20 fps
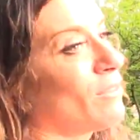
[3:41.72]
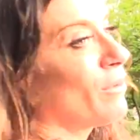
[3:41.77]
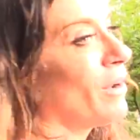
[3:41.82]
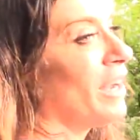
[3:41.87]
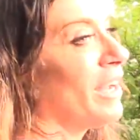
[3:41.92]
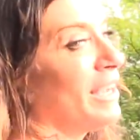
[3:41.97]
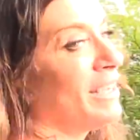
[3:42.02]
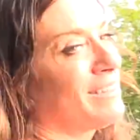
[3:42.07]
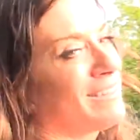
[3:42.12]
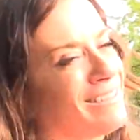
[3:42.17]

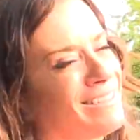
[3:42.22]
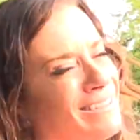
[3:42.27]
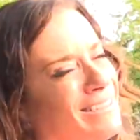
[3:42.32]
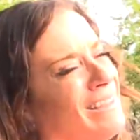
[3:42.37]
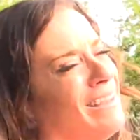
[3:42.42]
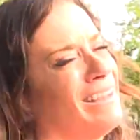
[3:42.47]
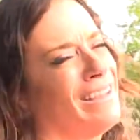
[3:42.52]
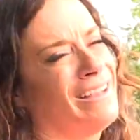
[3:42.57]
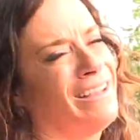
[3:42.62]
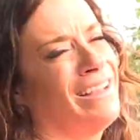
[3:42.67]
Right.
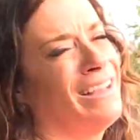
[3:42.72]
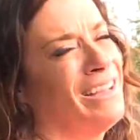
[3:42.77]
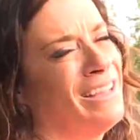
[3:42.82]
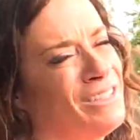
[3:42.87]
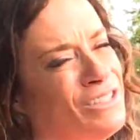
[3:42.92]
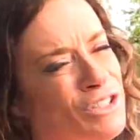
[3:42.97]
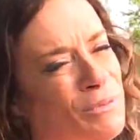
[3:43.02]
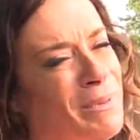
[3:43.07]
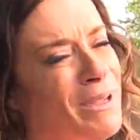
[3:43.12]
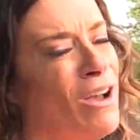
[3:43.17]

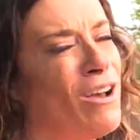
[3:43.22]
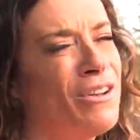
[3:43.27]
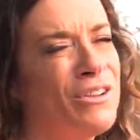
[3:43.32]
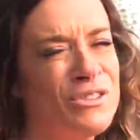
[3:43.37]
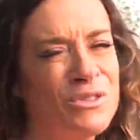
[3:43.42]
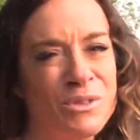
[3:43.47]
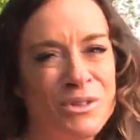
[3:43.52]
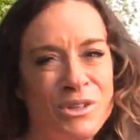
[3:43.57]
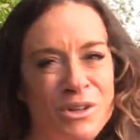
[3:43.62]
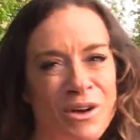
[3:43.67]
To be
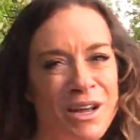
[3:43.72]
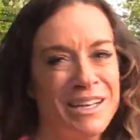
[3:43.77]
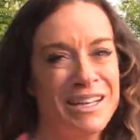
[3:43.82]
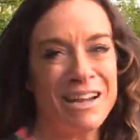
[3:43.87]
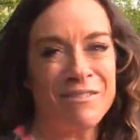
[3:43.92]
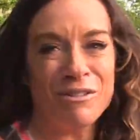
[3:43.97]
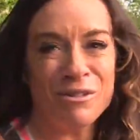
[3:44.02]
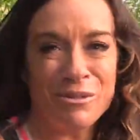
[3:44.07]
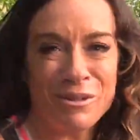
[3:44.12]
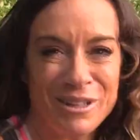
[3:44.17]
honest with you, I
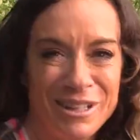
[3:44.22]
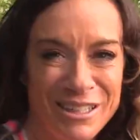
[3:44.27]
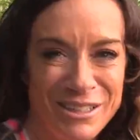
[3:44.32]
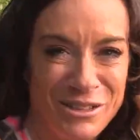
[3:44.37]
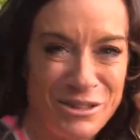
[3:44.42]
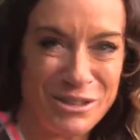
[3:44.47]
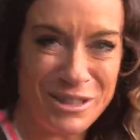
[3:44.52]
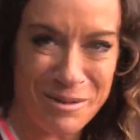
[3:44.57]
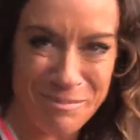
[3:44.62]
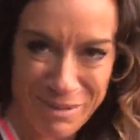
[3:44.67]
never really
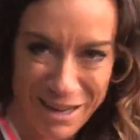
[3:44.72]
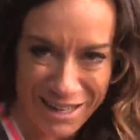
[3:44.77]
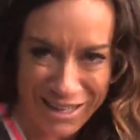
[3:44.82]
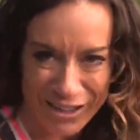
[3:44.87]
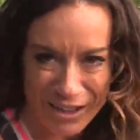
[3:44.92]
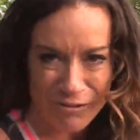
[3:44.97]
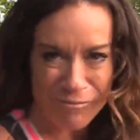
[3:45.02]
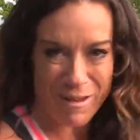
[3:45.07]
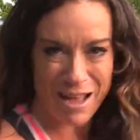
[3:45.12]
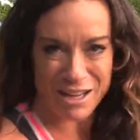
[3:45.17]
do
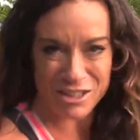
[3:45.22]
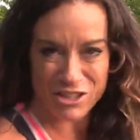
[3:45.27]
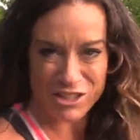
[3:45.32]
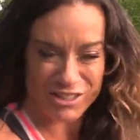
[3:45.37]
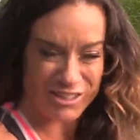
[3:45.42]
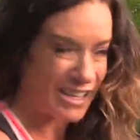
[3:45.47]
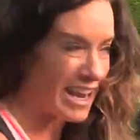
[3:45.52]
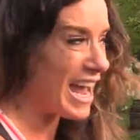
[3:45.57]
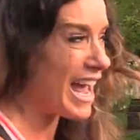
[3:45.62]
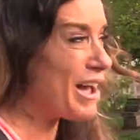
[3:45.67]
competitive matches
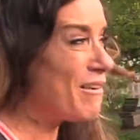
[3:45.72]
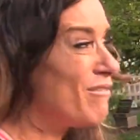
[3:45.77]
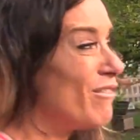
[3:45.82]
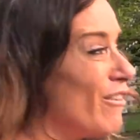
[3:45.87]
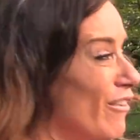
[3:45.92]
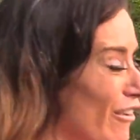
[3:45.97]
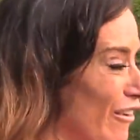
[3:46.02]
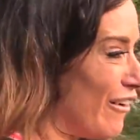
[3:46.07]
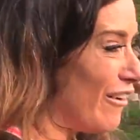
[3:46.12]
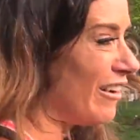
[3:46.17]

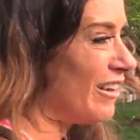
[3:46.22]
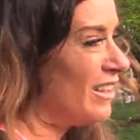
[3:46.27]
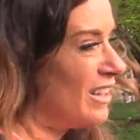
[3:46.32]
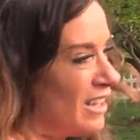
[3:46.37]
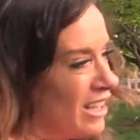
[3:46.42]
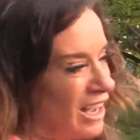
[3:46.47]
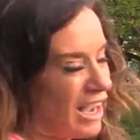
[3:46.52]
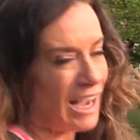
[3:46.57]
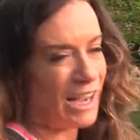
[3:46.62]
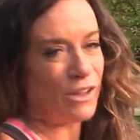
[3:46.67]
ever.
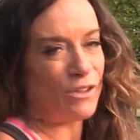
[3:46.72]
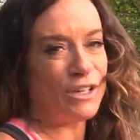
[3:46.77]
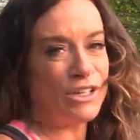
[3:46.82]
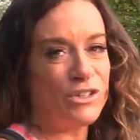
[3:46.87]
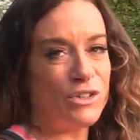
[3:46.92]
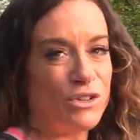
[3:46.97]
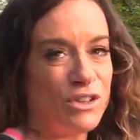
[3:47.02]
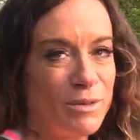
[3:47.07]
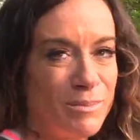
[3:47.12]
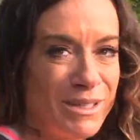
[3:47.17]
I only
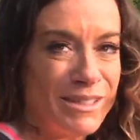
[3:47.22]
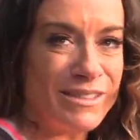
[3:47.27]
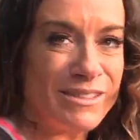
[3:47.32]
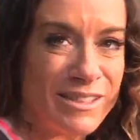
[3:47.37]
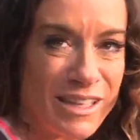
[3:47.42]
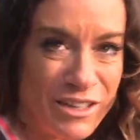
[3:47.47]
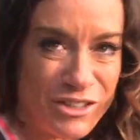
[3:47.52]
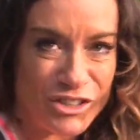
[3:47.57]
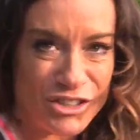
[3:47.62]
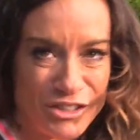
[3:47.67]
do them in
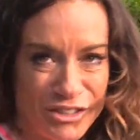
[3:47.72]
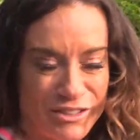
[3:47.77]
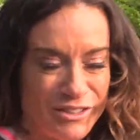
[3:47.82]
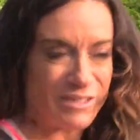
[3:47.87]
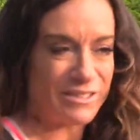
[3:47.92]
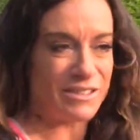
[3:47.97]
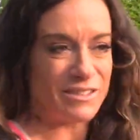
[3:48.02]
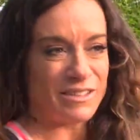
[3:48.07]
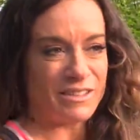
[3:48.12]
sessions.